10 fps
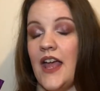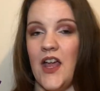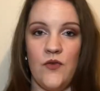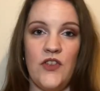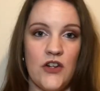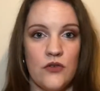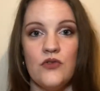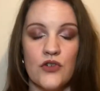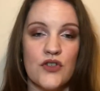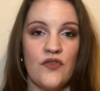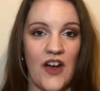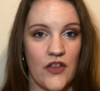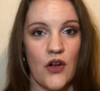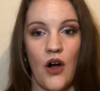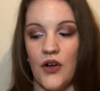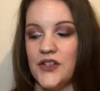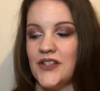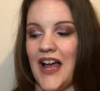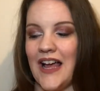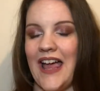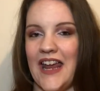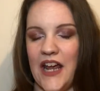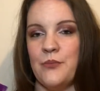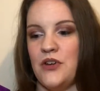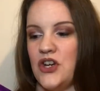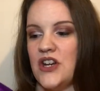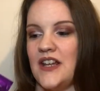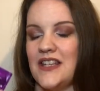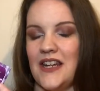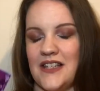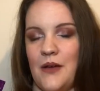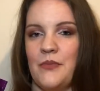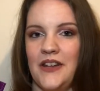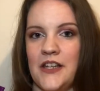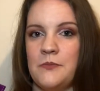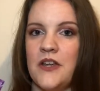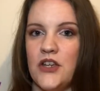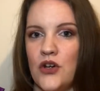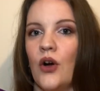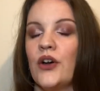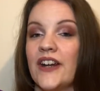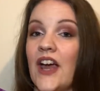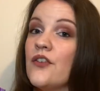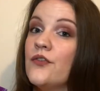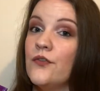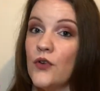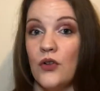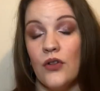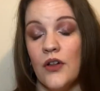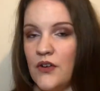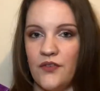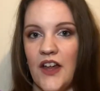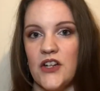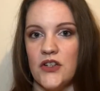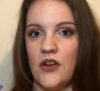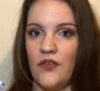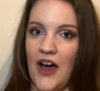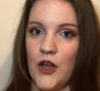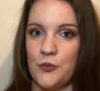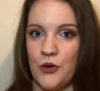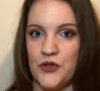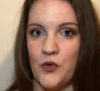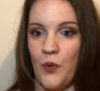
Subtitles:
if they do justify the cost. Again, I appreciate in a sample this big, you're not going to get a full reflection of how the product